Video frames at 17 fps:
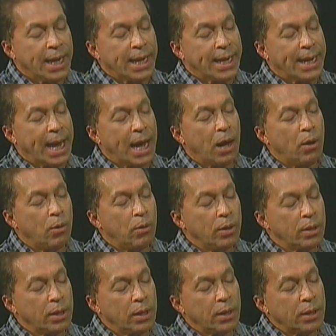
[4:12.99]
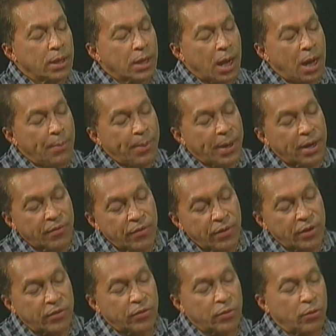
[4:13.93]
Now, on the Compact of Free
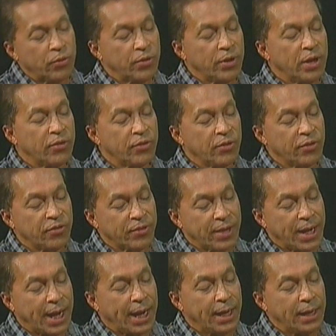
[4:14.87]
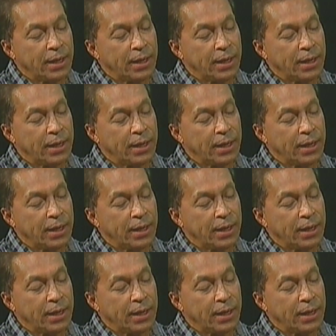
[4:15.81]
Association side,